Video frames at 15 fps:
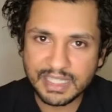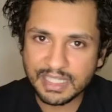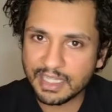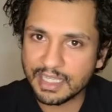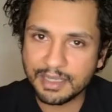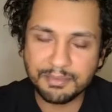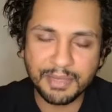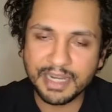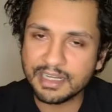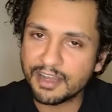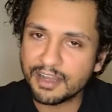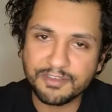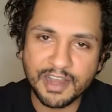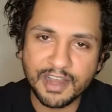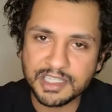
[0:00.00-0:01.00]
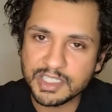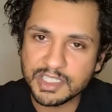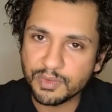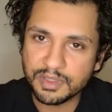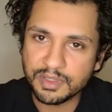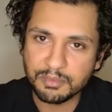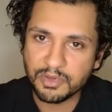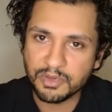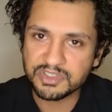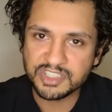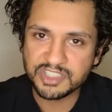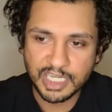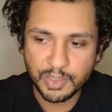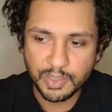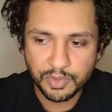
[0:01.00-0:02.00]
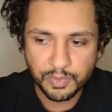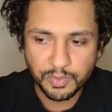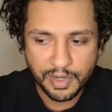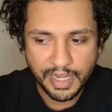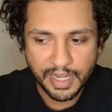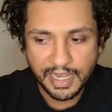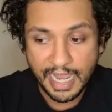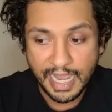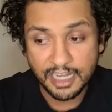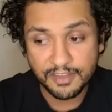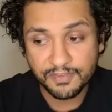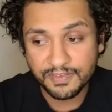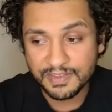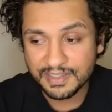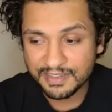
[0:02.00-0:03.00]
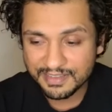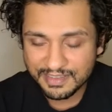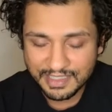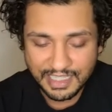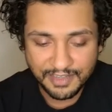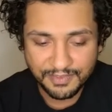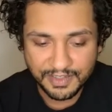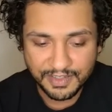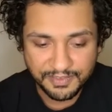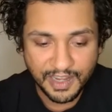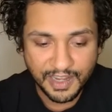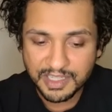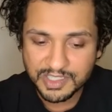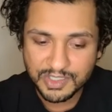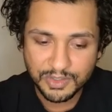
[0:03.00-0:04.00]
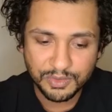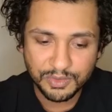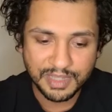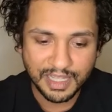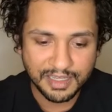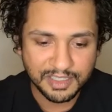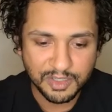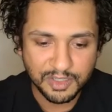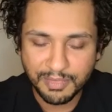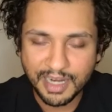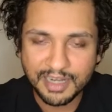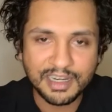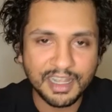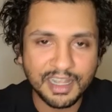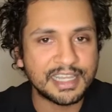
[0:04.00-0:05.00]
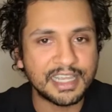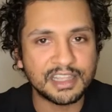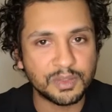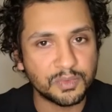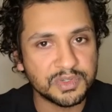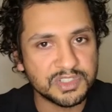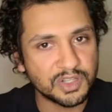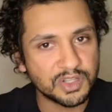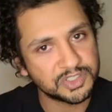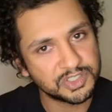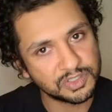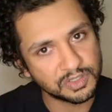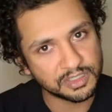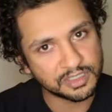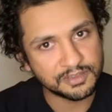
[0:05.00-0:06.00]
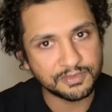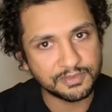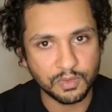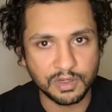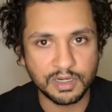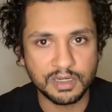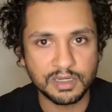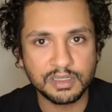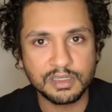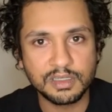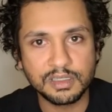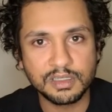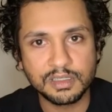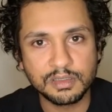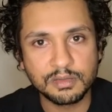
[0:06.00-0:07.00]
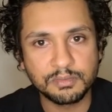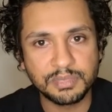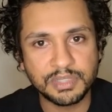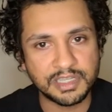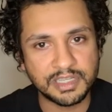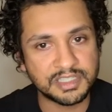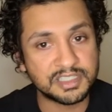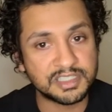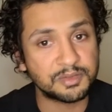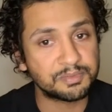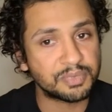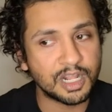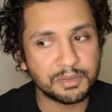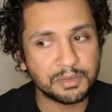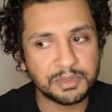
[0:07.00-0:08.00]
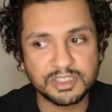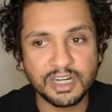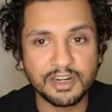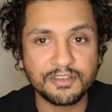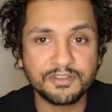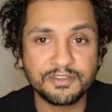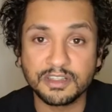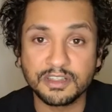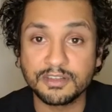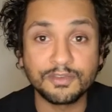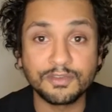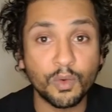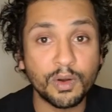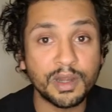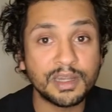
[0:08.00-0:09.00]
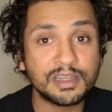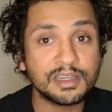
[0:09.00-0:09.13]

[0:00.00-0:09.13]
it might not find you in the most genuine way. And if it finds you, then you might not get the results you're looking for because you're probably trying to fill a void